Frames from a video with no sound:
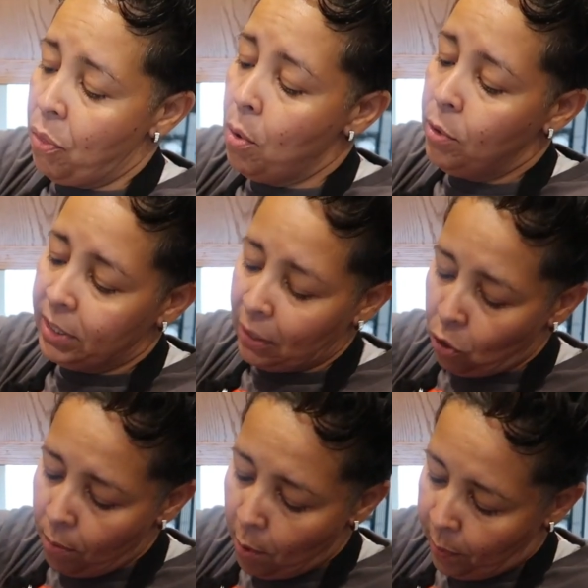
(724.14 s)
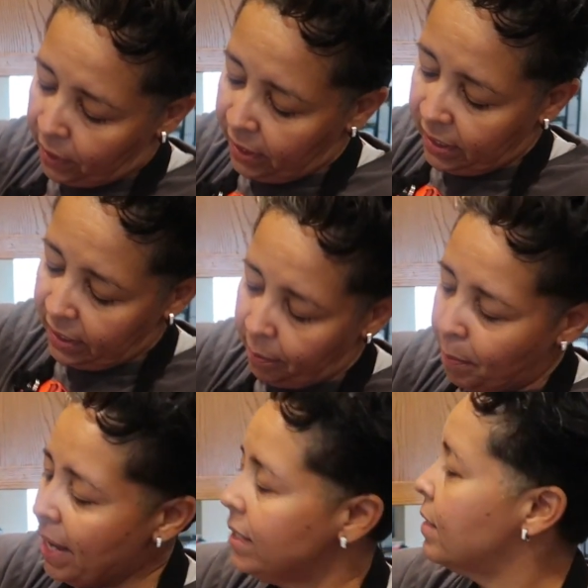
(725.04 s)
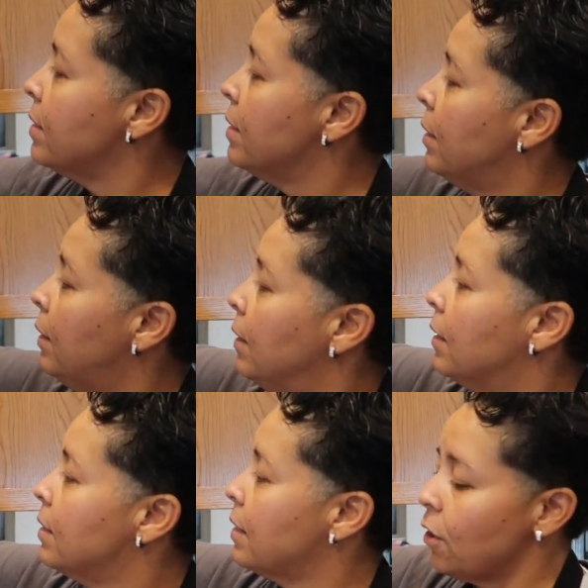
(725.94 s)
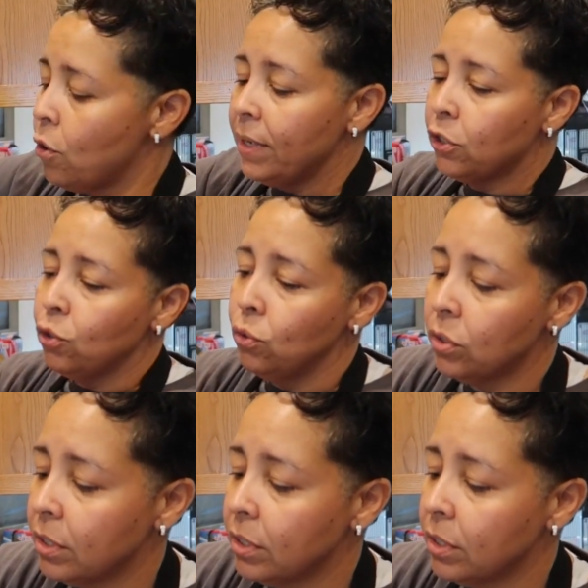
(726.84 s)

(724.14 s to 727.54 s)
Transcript: Adobo is adobo, but this is the best because I always use